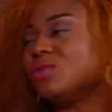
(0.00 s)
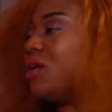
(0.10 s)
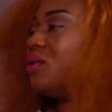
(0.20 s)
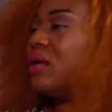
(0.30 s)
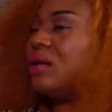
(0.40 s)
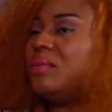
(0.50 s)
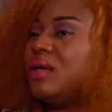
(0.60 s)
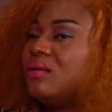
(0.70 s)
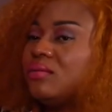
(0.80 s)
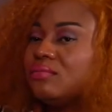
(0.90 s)
cannot. And I'm
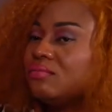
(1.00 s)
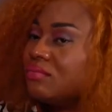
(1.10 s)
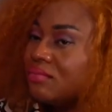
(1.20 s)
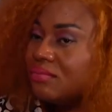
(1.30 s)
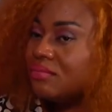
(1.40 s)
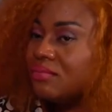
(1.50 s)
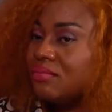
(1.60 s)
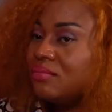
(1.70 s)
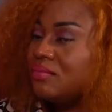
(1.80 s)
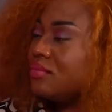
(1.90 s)
like,
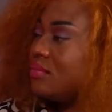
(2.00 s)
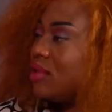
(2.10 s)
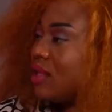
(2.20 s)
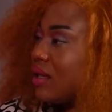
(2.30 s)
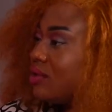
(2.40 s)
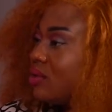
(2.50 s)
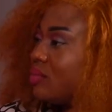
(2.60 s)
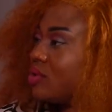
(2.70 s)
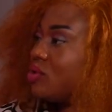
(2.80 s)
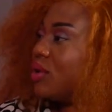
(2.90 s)
she can't do it,
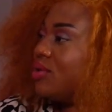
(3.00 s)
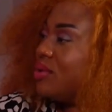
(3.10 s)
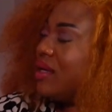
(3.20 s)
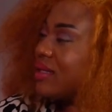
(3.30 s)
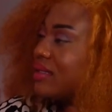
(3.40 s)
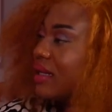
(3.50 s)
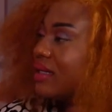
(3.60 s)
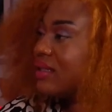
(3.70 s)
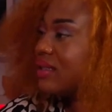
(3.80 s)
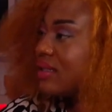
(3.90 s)
but you are doing exactly
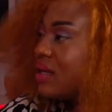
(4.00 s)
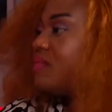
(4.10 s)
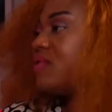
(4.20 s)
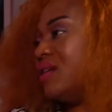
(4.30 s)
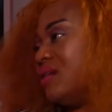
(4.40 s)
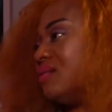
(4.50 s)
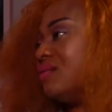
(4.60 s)
the same thing